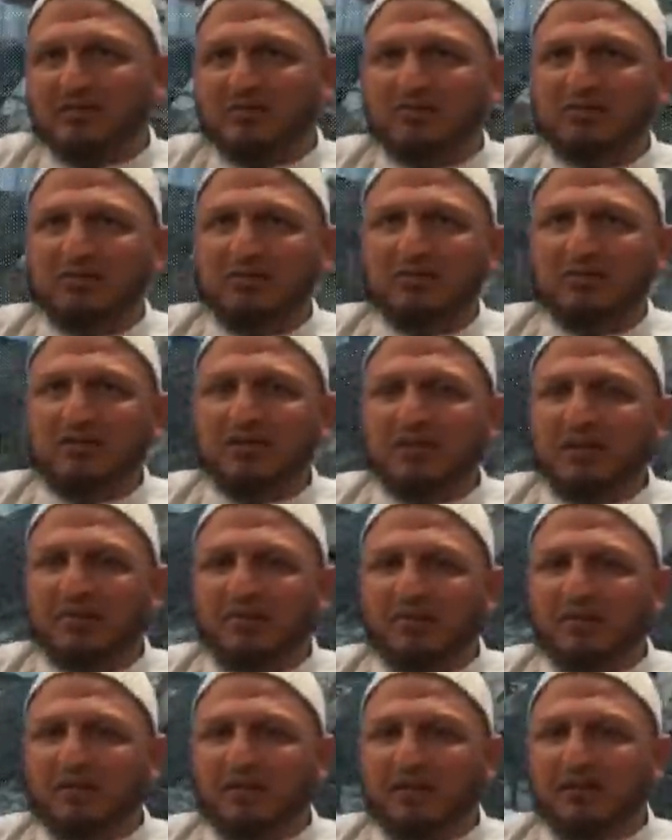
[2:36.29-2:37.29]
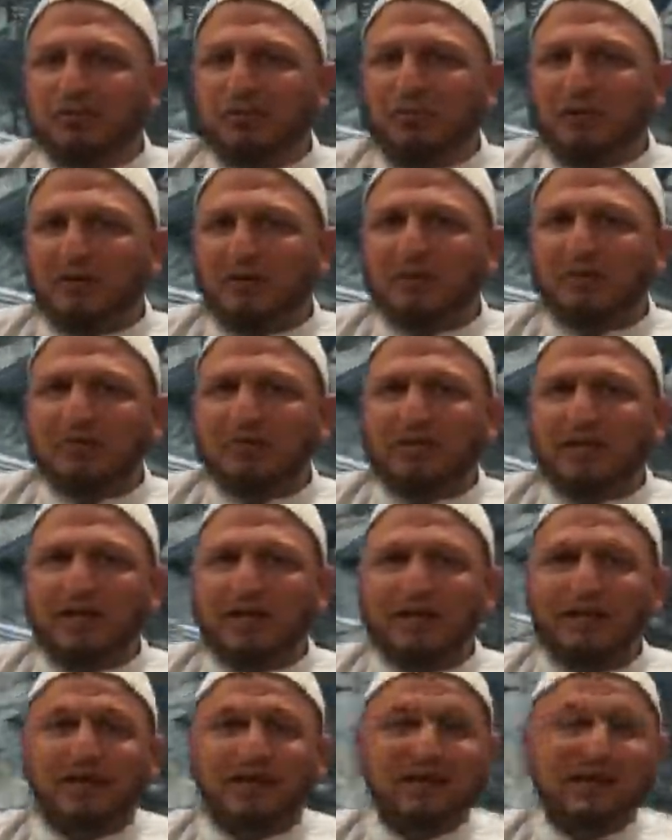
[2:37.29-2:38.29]
you in the name of Allah subhanahu wa
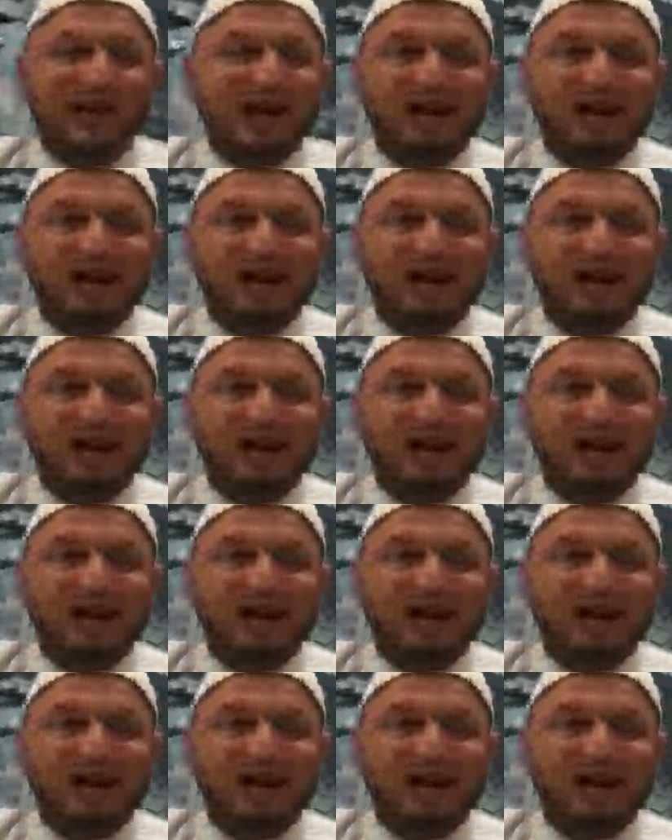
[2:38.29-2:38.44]
ta'ala.